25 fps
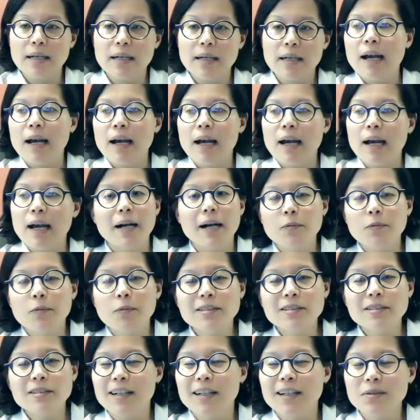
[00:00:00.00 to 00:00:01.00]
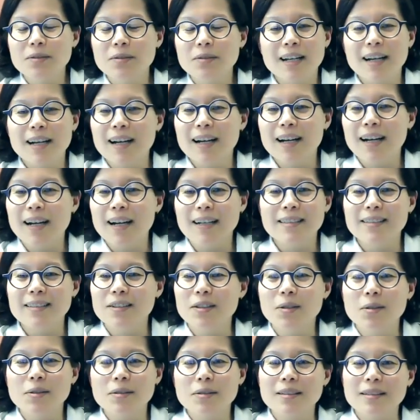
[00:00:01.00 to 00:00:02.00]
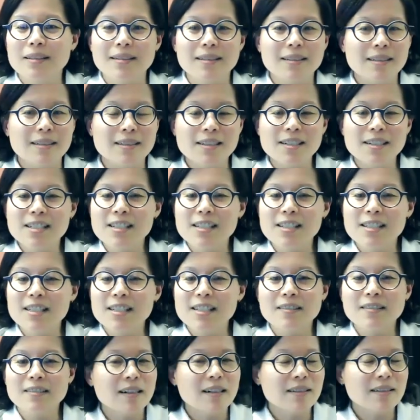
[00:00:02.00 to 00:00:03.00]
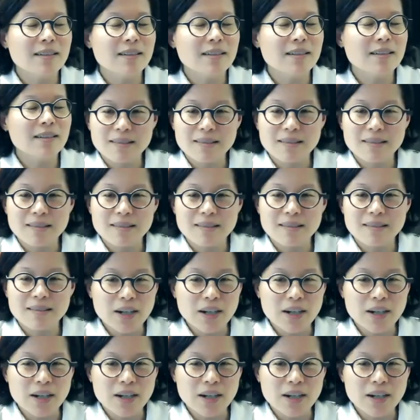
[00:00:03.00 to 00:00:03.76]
Um, I will tell you that, you know, there is a very,